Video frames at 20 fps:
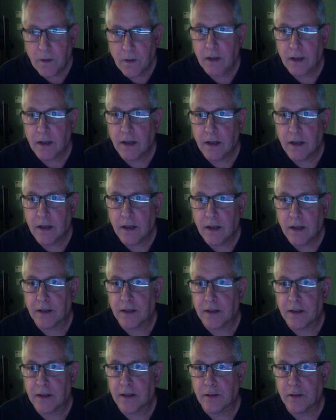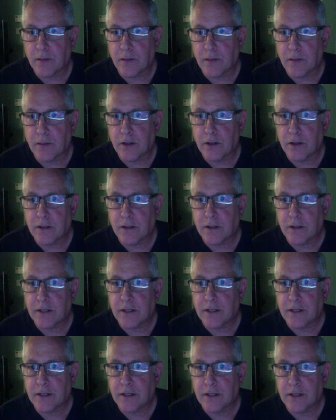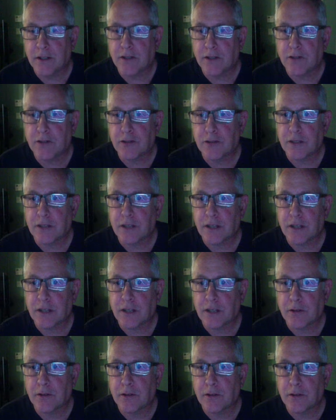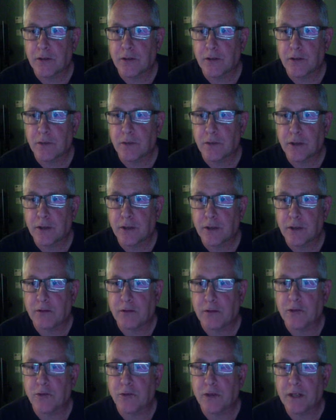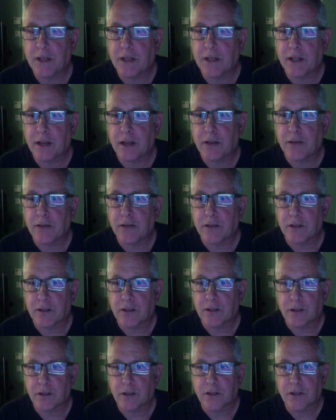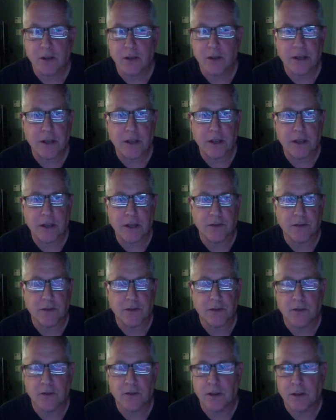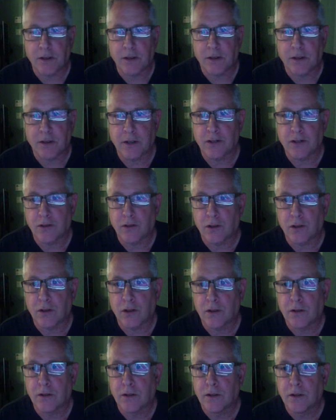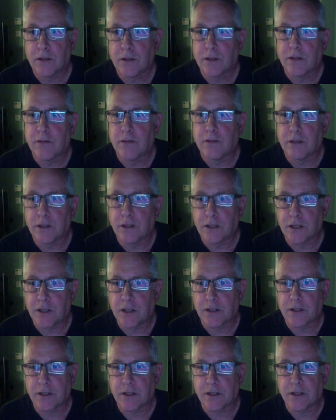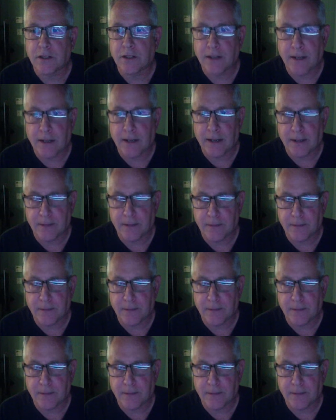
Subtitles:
and it still needs to decide whether it's going to break through this 20,000, because 20,000 is a very strong resistance line.